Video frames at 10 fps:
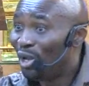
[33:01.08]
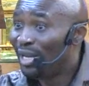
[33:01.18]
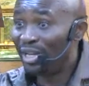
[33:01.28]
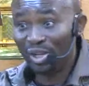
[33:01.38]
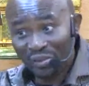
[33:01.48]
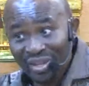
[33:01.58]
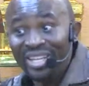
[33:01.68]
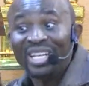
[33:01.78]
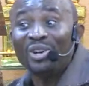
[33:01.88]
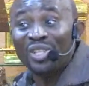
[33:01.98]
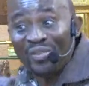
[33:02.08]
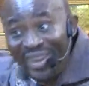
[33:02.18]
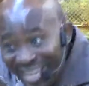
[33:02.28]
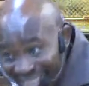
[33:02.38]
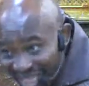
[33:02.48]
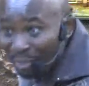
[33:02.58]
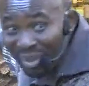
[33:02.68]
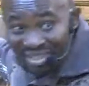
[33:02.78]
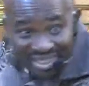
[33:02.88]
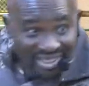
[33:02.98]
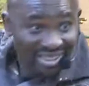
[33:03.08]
They just, they just finished their building.